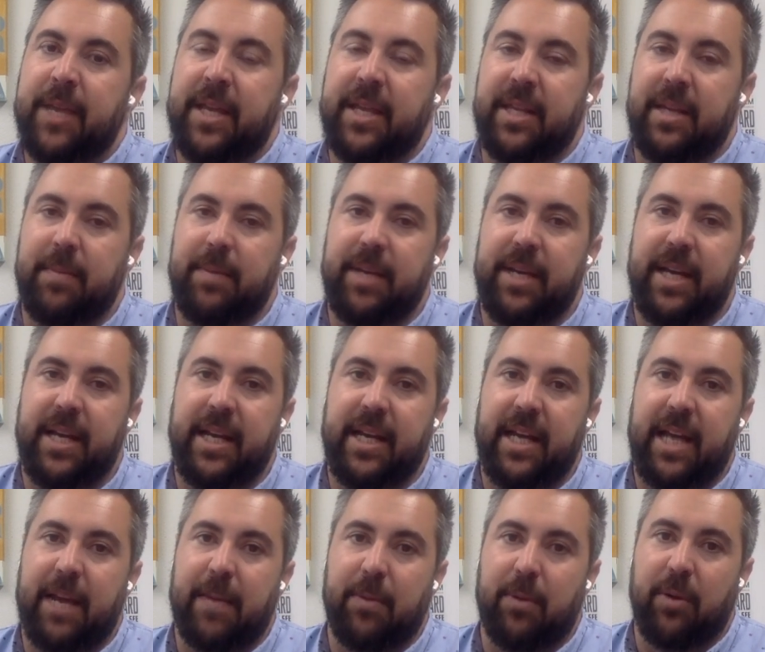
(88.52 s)
And then beginning
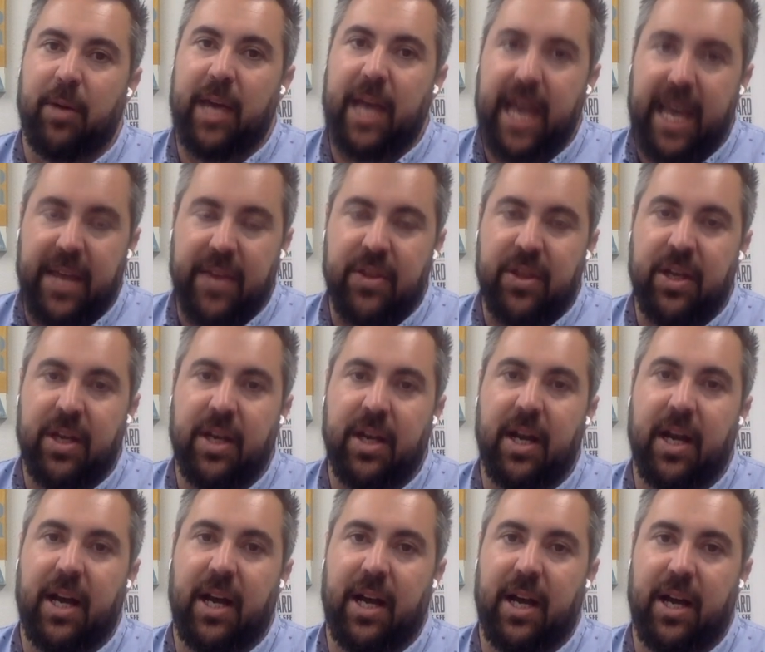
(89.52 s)
April 8th,
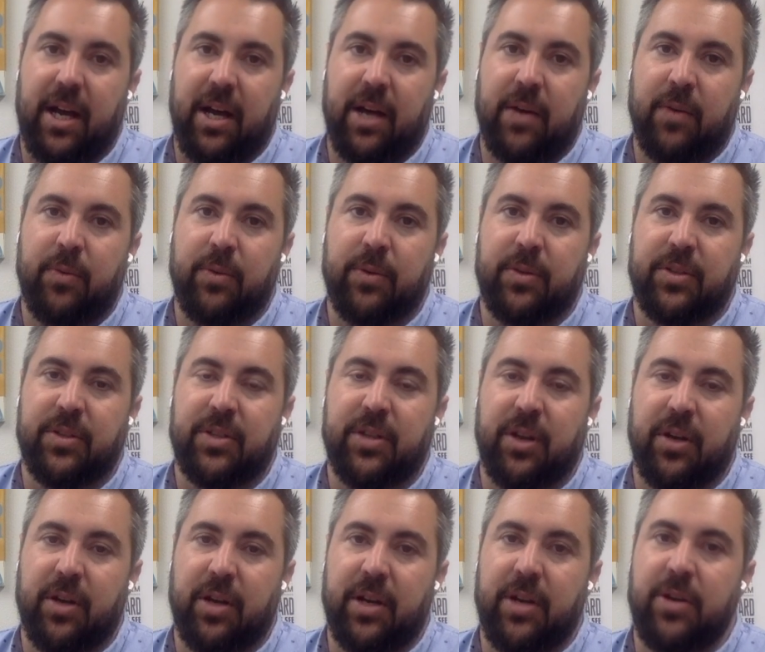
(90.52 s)
uh, we'll
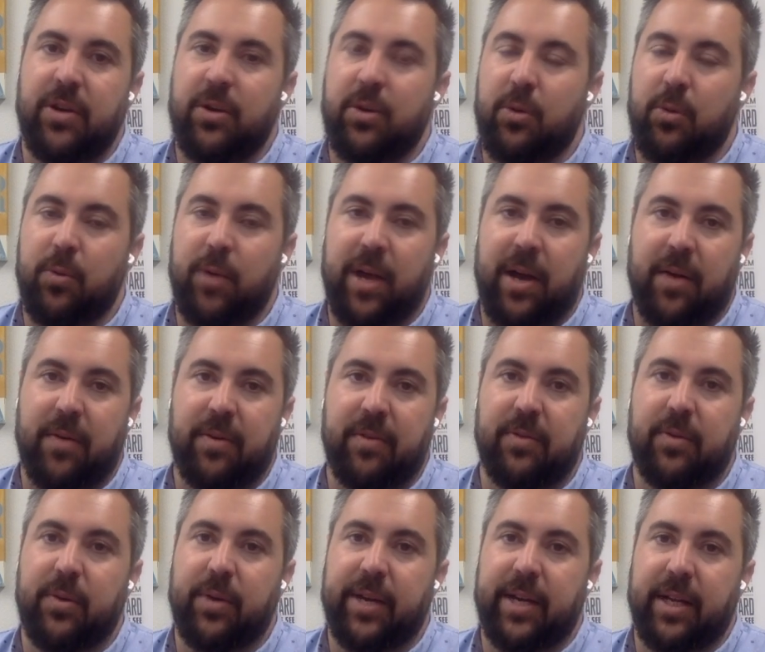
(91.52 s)
start a new round
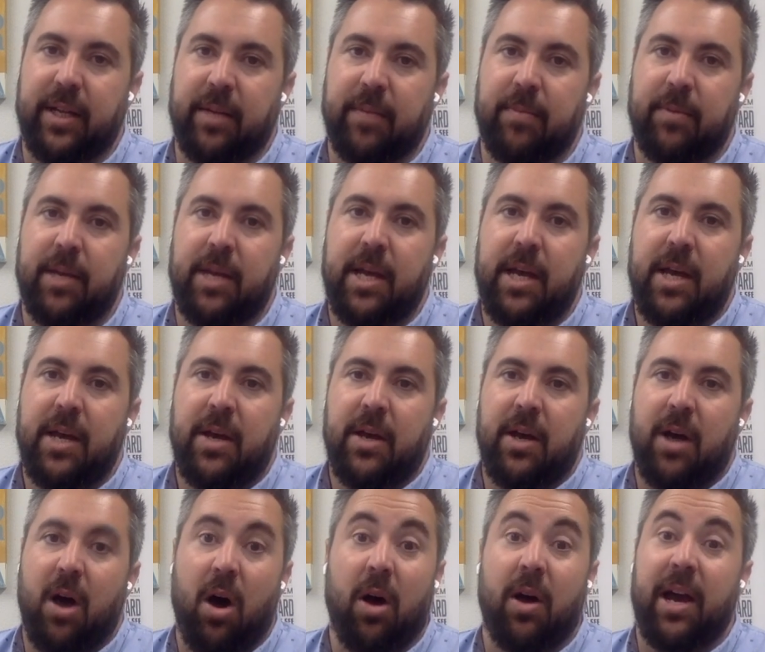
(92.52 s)
of curriculum.
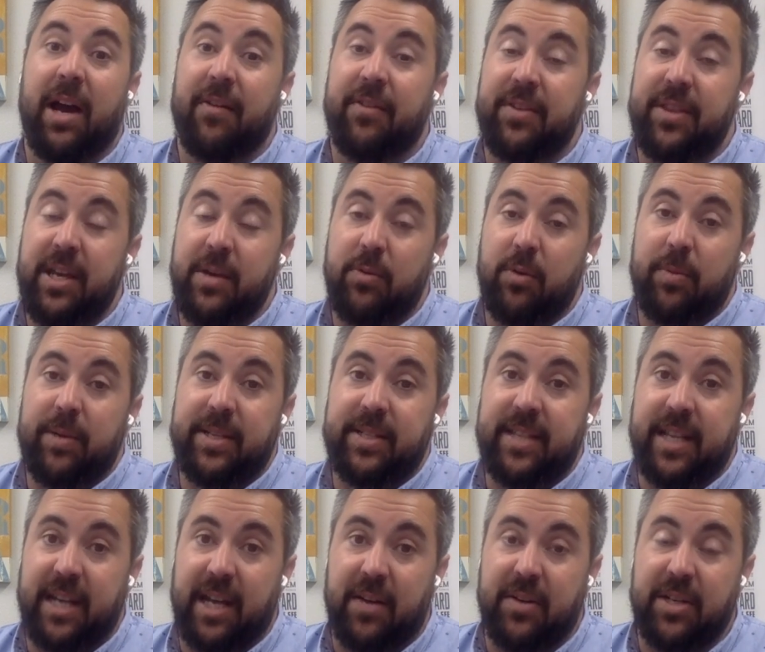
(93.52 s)
All everything will be
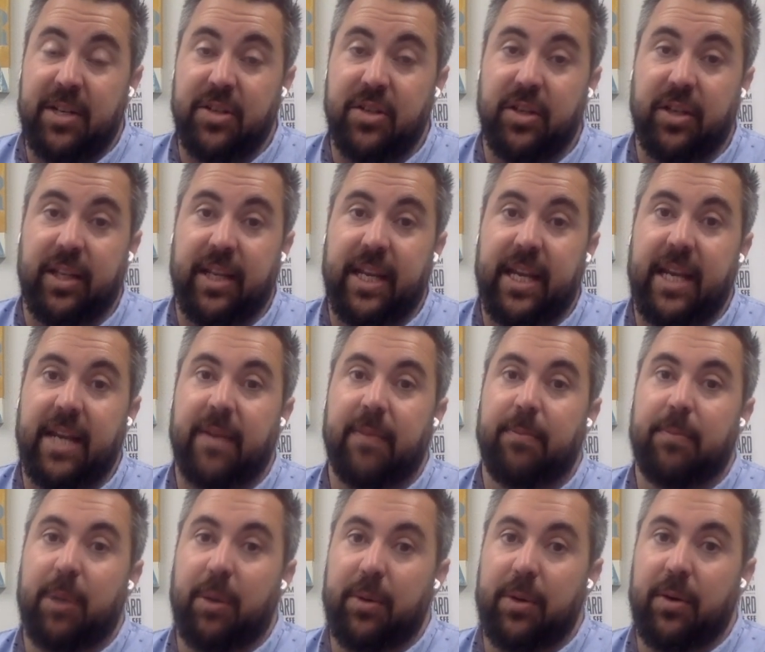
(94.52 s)
sent out digitally,
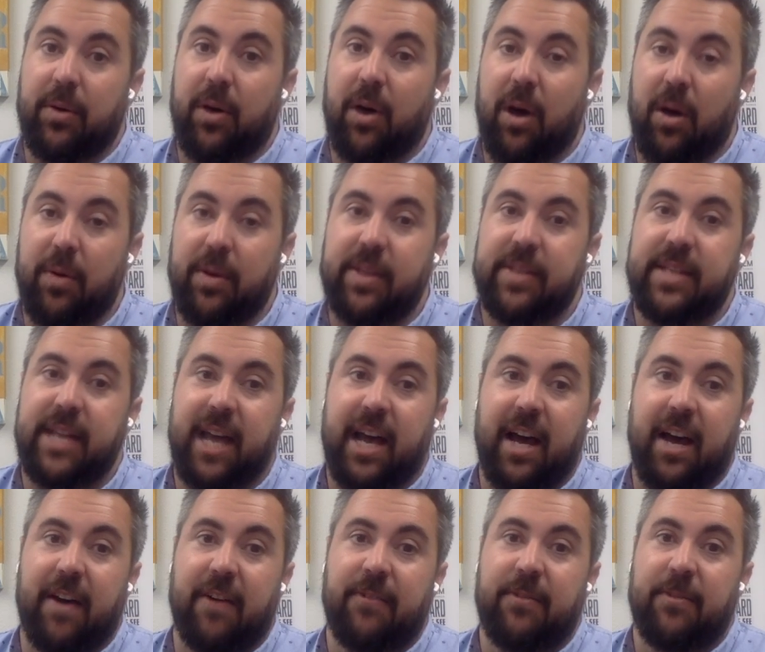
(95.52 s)
but we will always
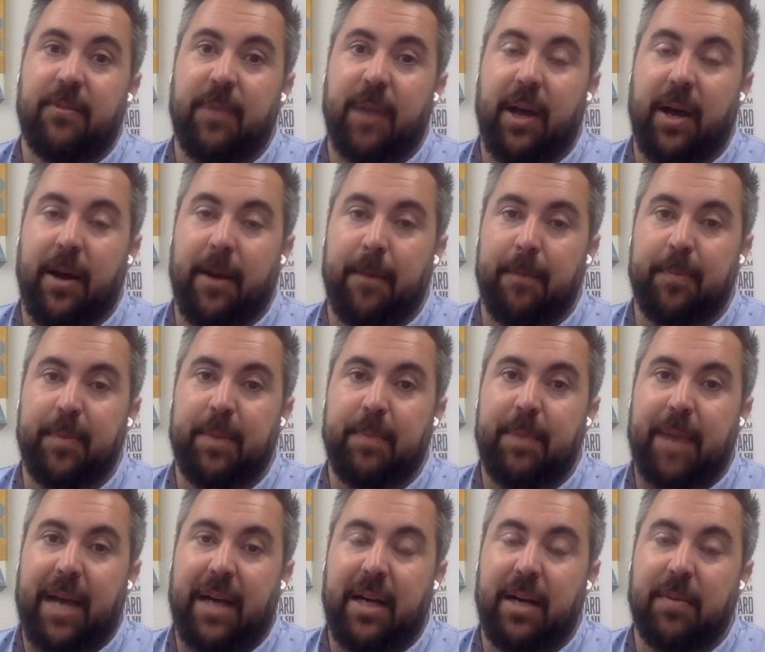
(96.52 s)
have um,
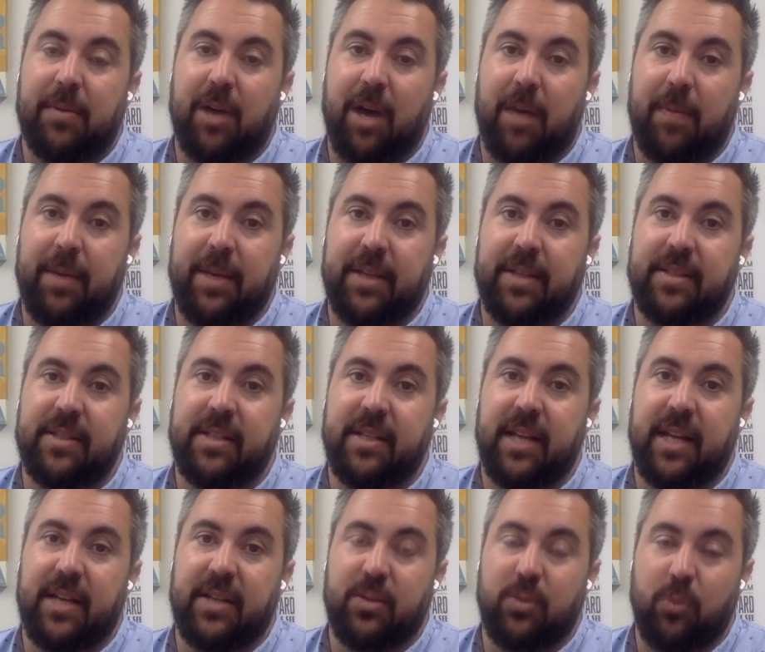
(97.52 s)
backup copies
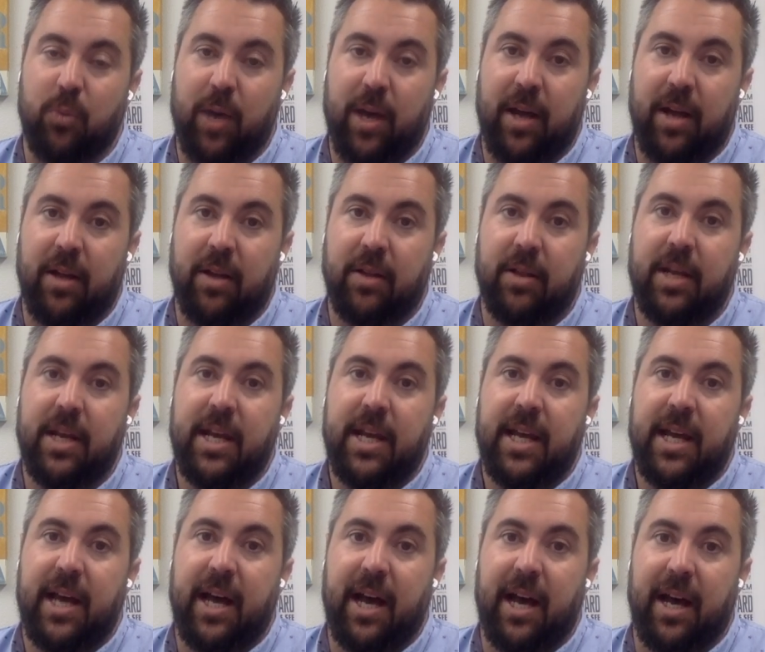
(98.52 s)
as well
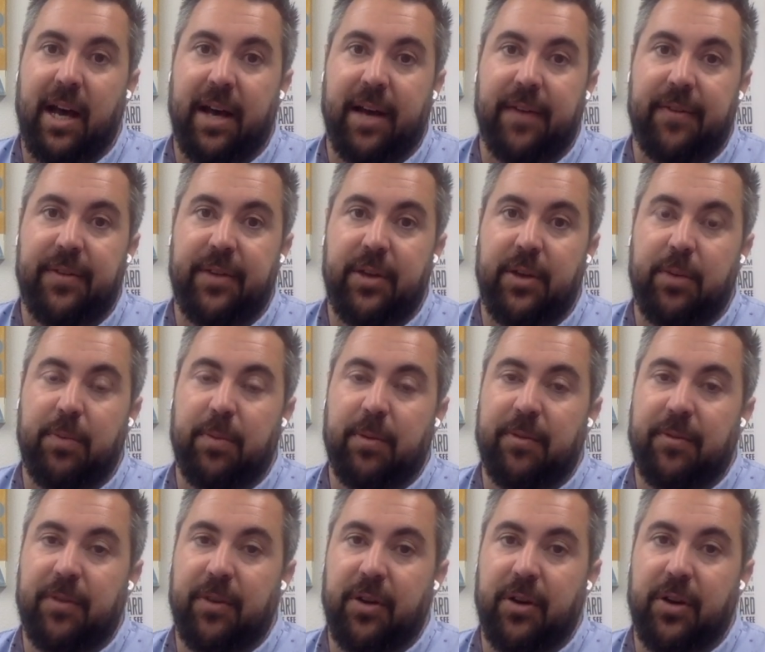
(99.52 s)
uh, if you
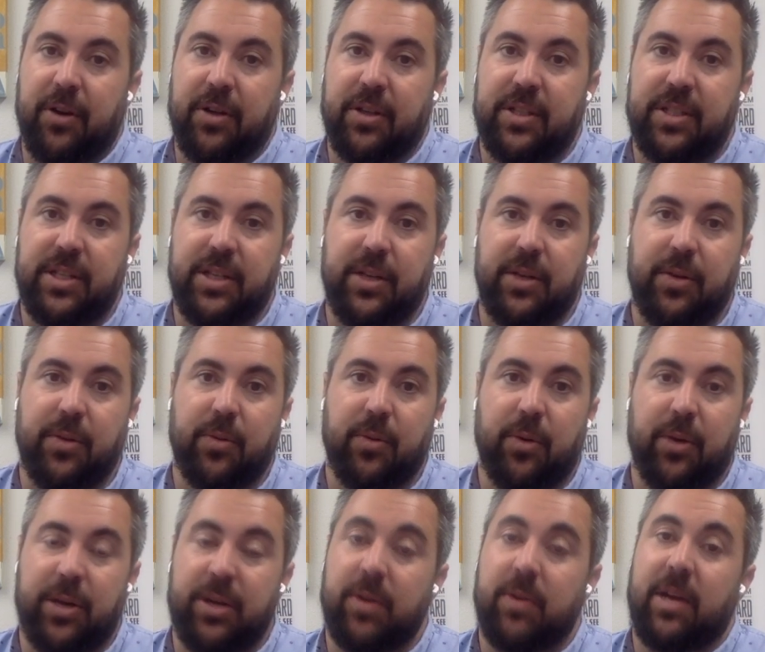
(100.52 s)
prefer to
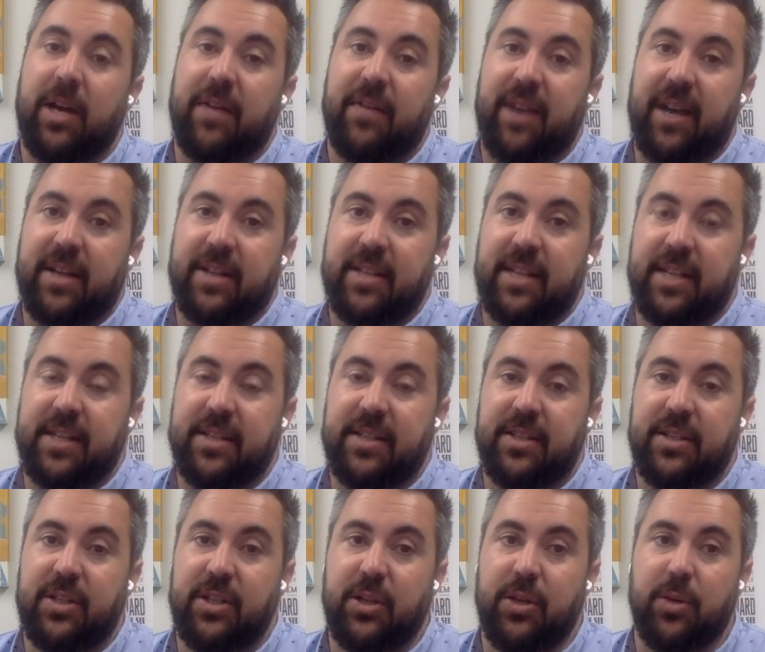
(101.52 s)
or you don't have access
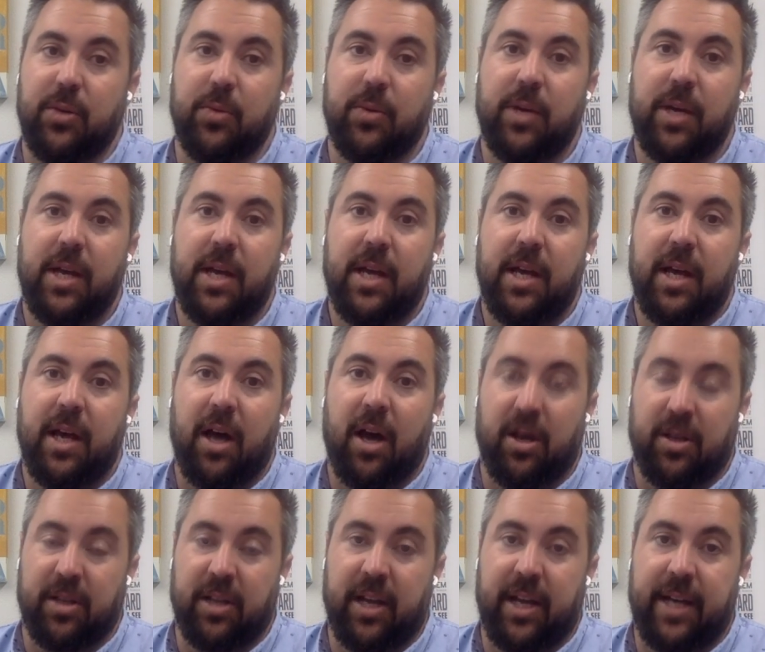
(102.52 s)
to
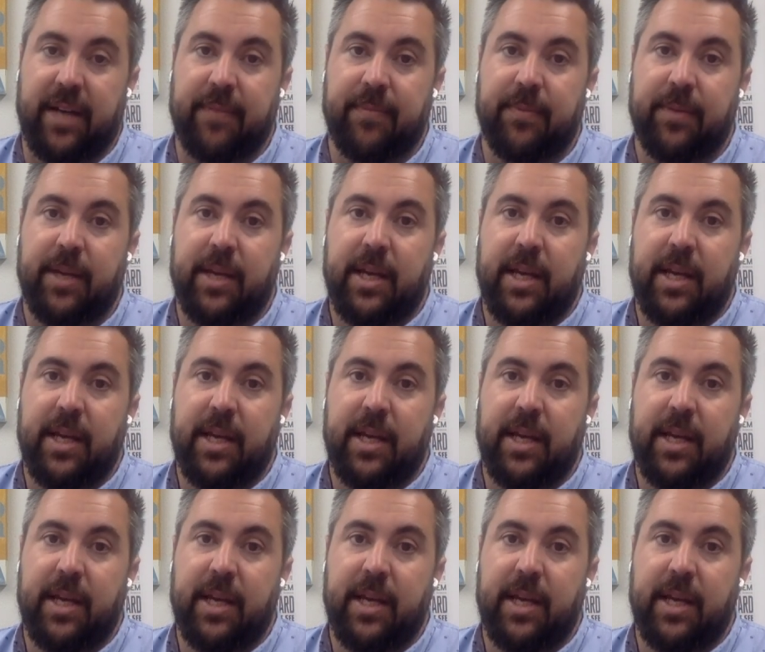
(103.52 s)
online.